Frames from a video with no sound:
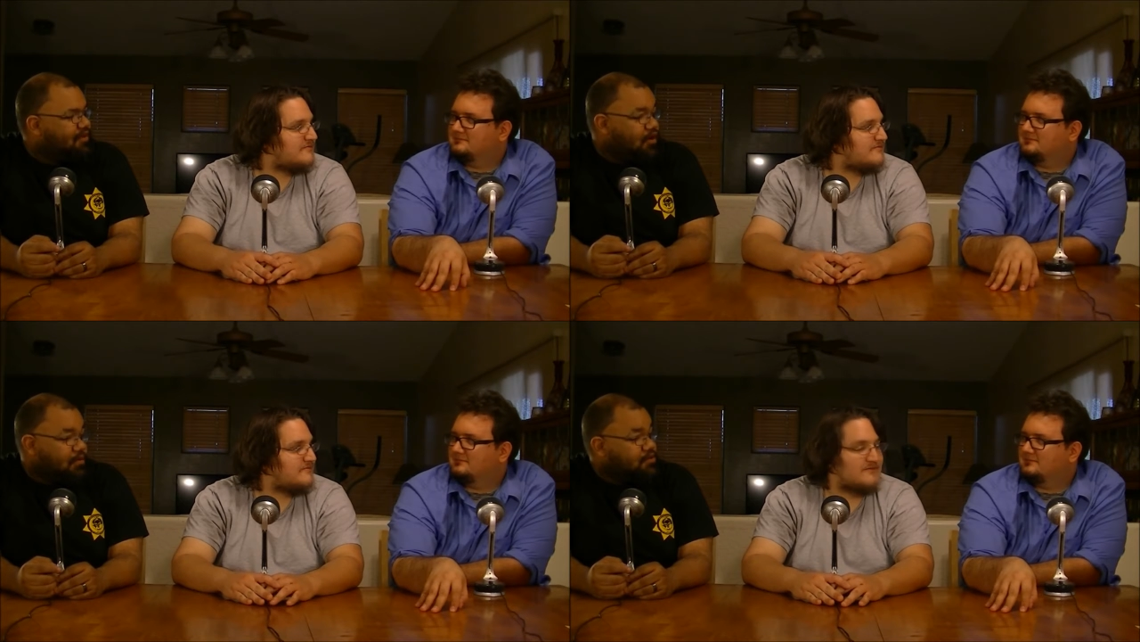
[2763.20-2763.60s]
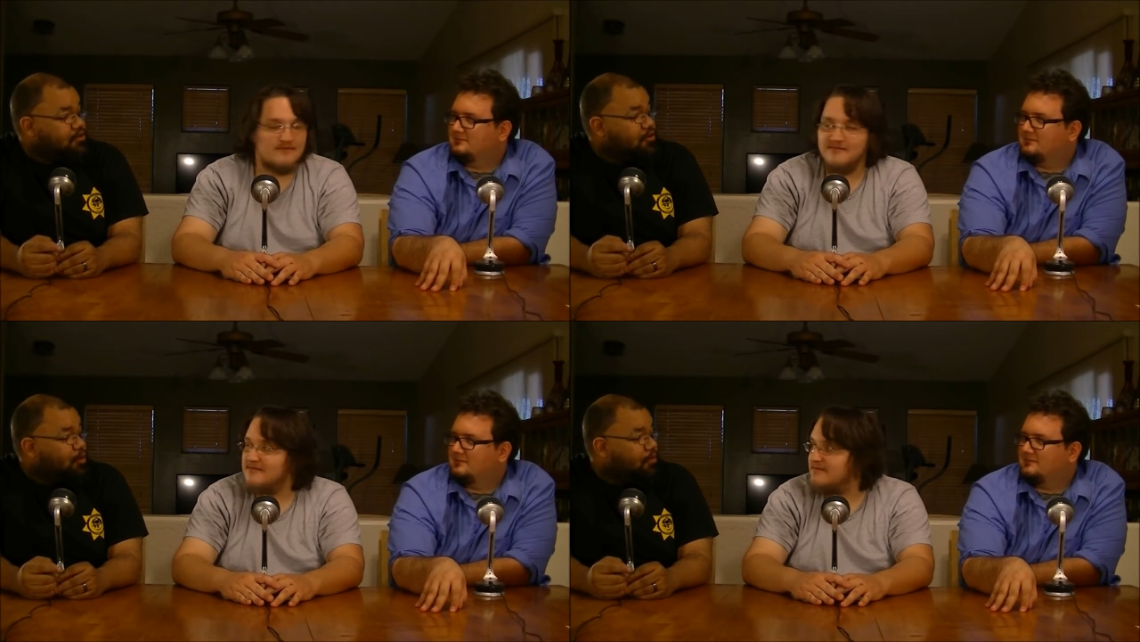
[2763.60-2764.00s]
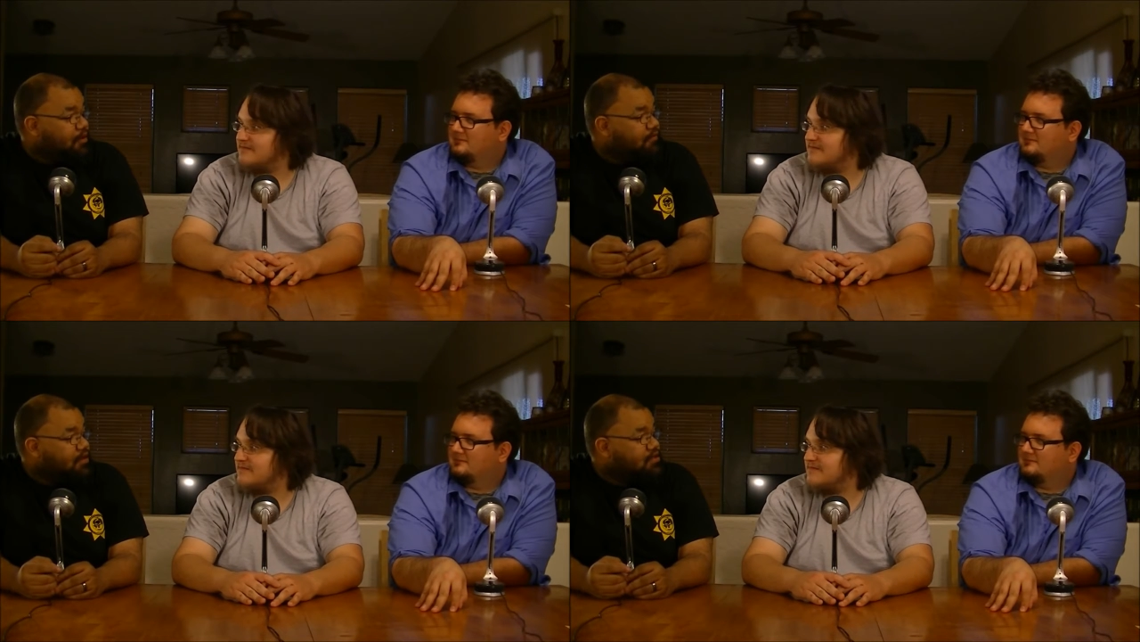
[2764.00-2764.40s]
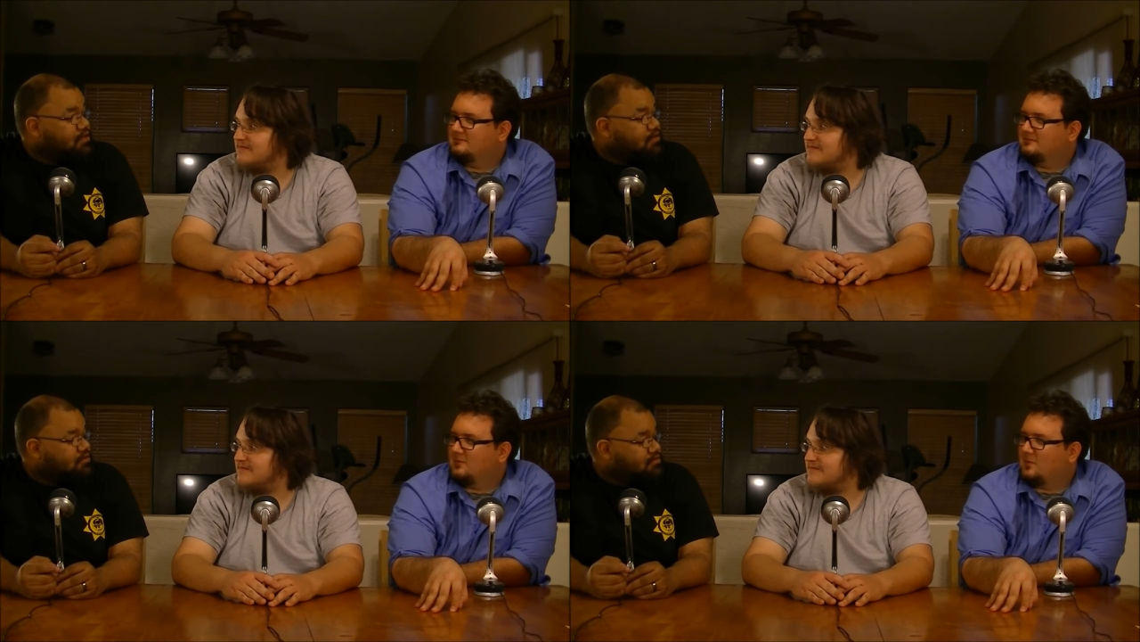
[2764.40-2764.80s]
Speaker 1: Oh, I'm sure there will be
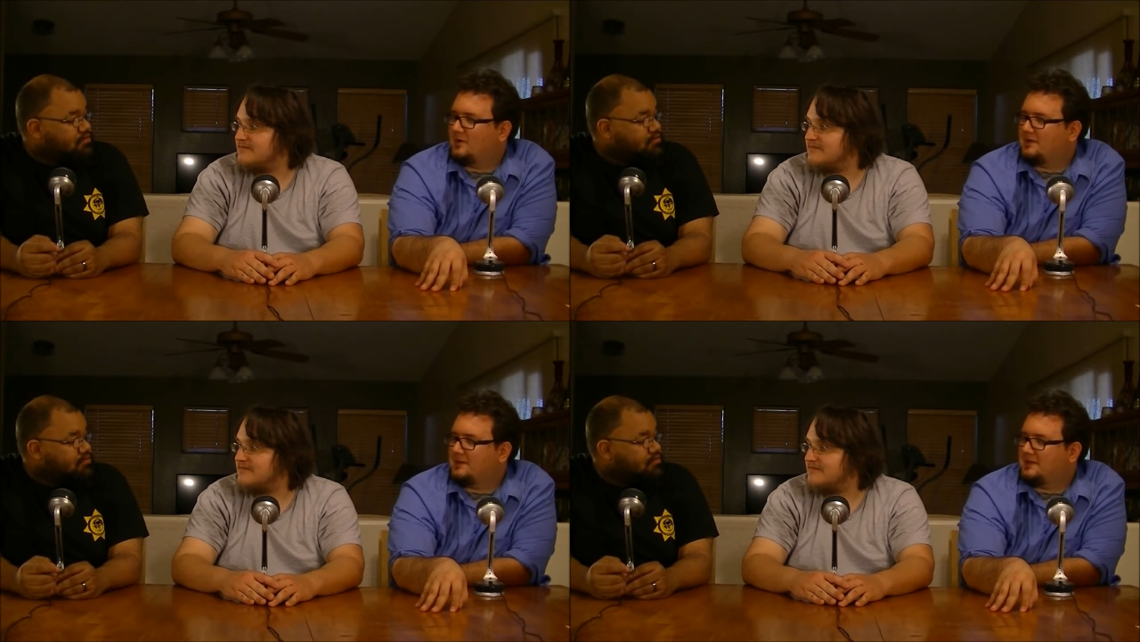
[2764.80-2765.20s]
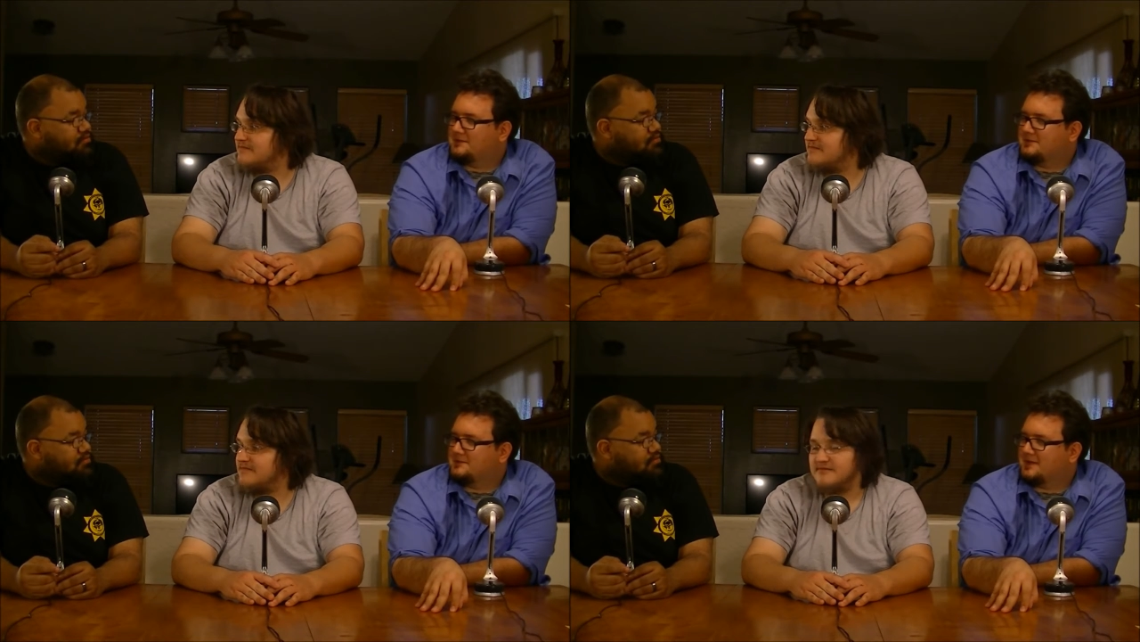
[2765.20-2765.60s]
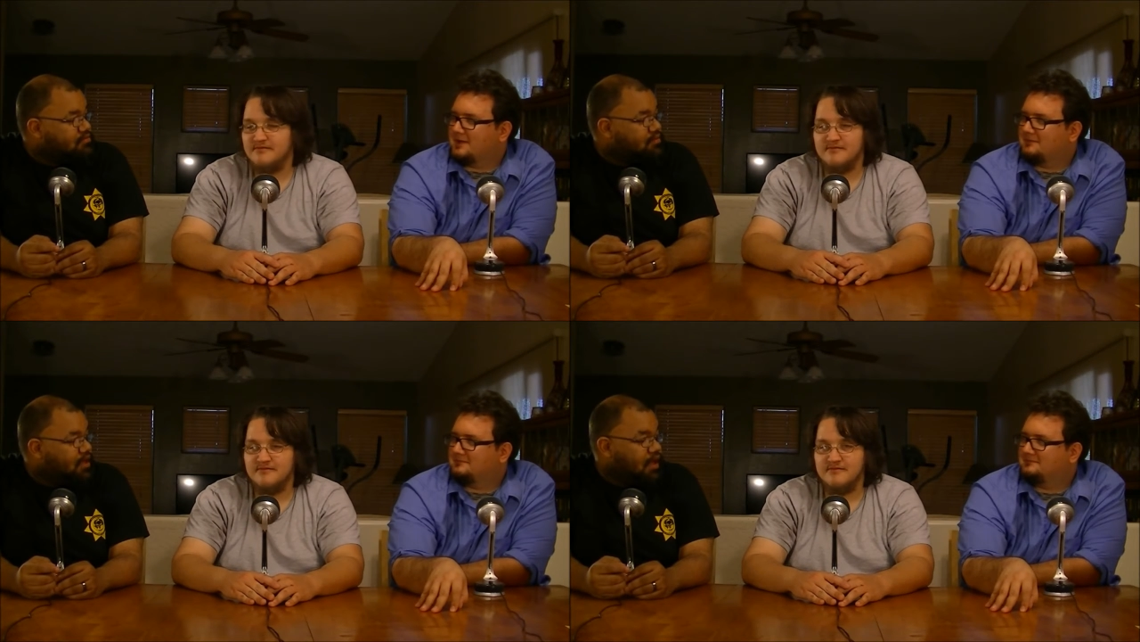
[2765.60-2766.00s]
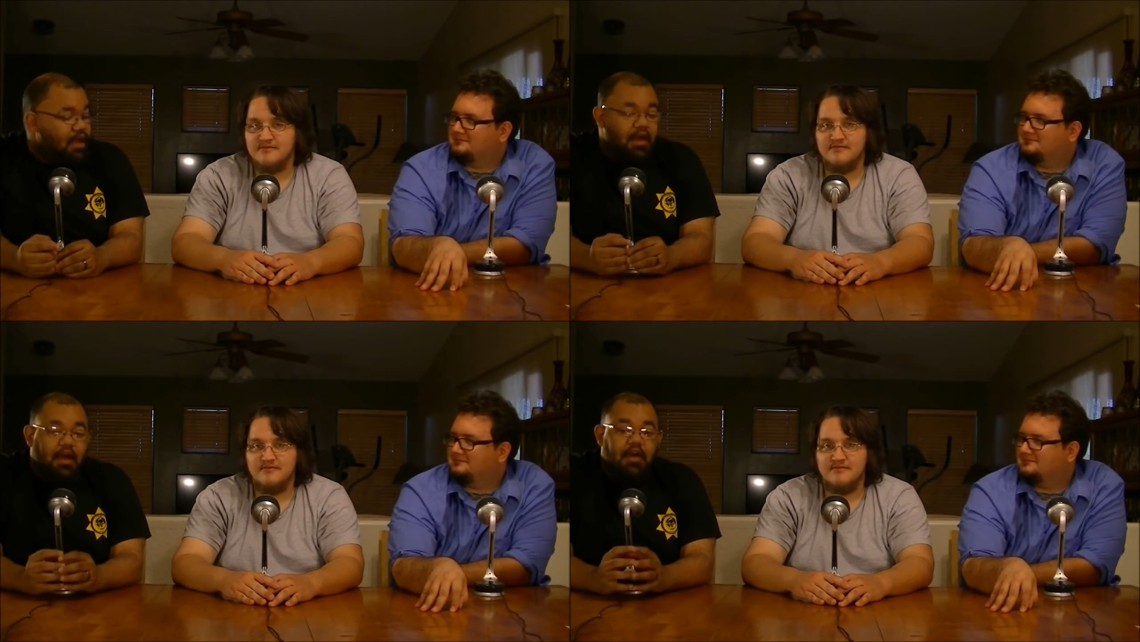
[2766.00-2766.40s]
eventually. Where can they catch you, Scott?
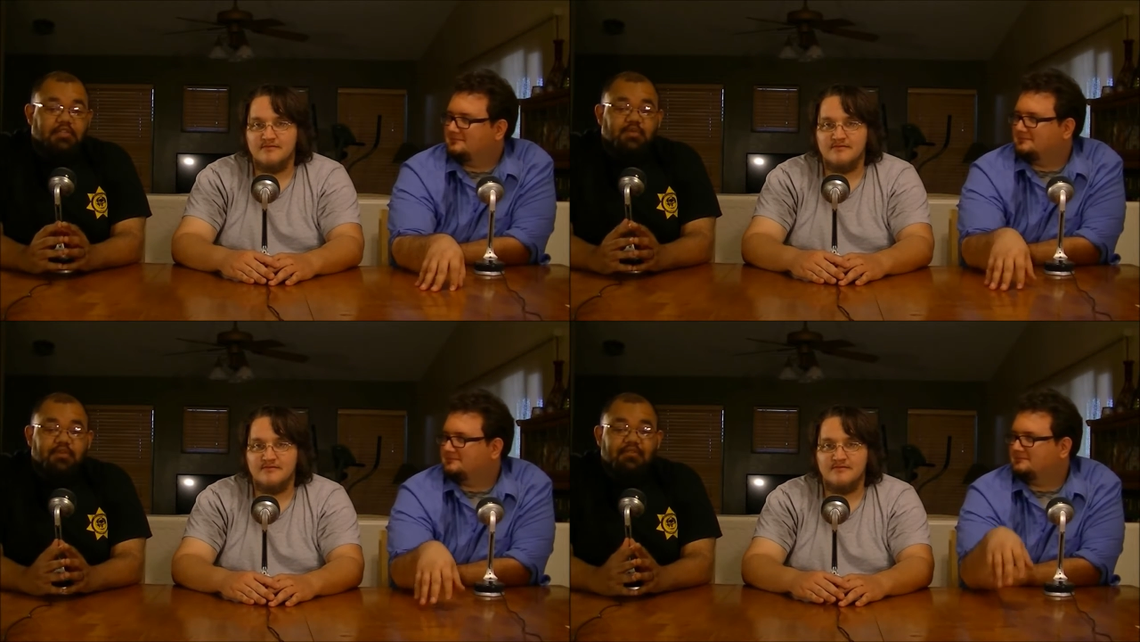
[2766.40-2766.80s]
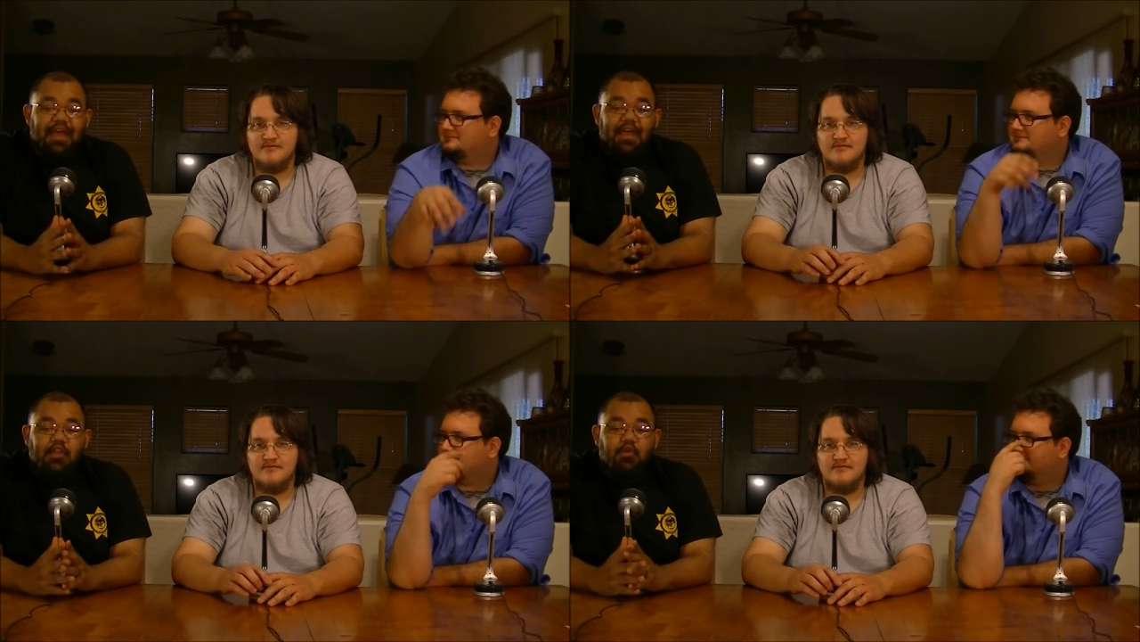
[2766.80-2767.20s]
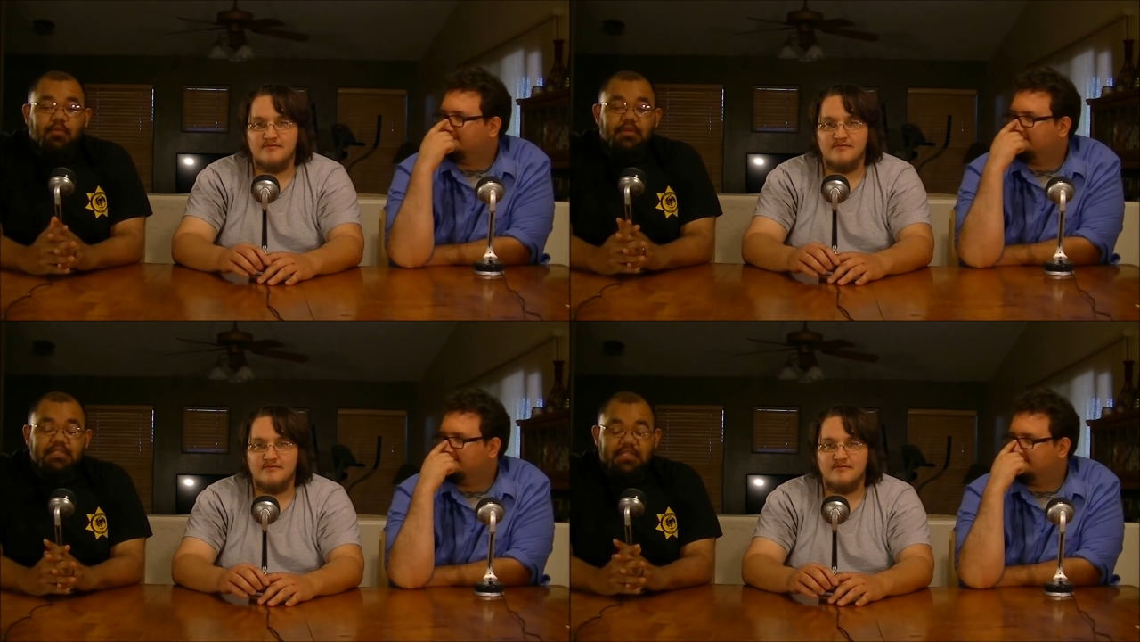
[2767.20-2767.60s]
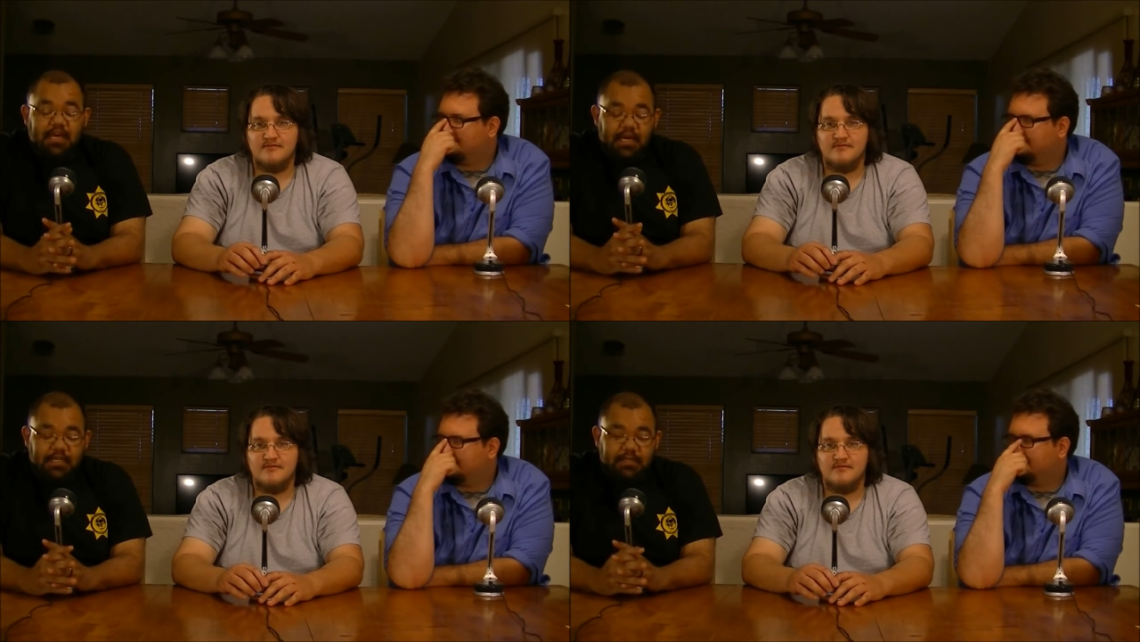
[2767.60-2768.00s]
Twitter at
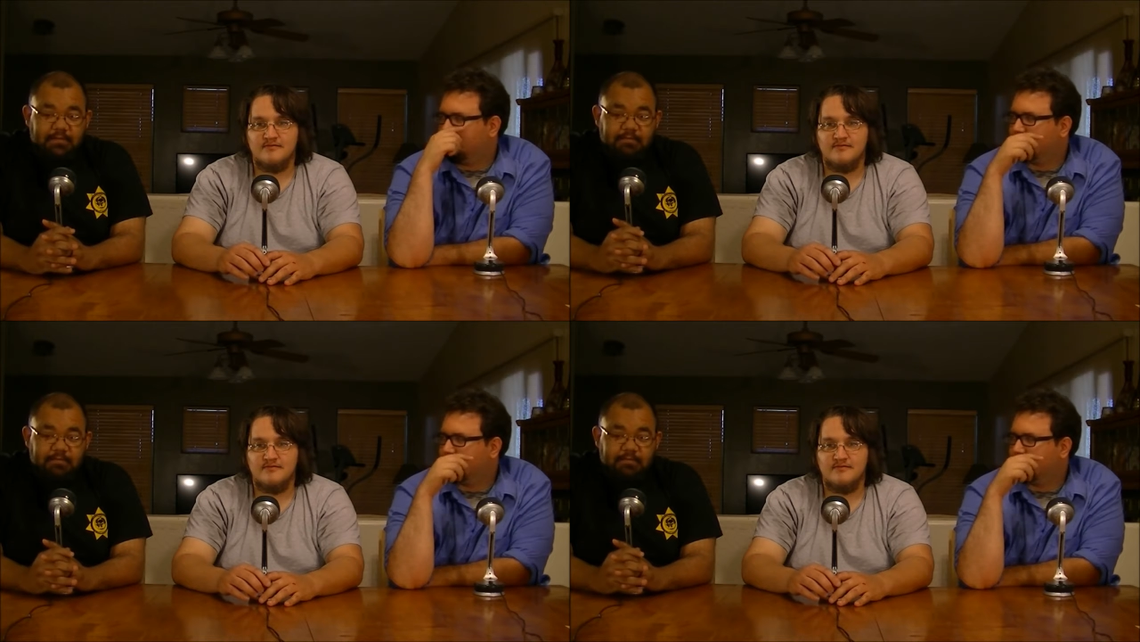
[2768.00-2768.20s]
NewBillScott.